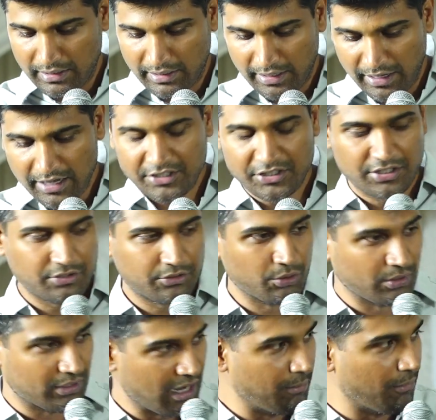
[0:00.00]
age
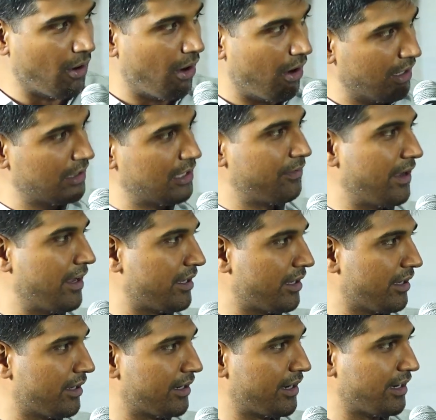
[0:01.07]
to come all the way
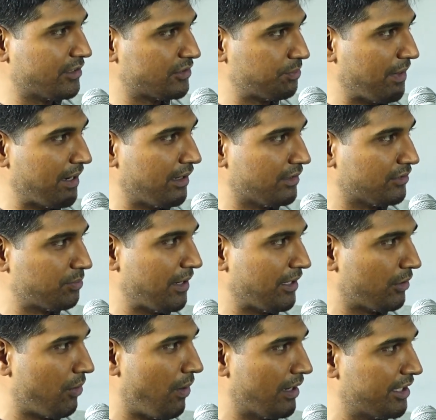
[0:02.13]
here and
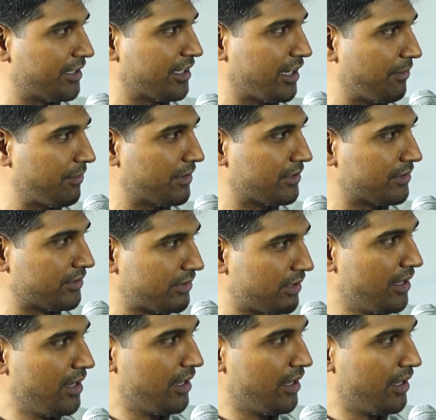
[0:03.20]
spend quality time with us.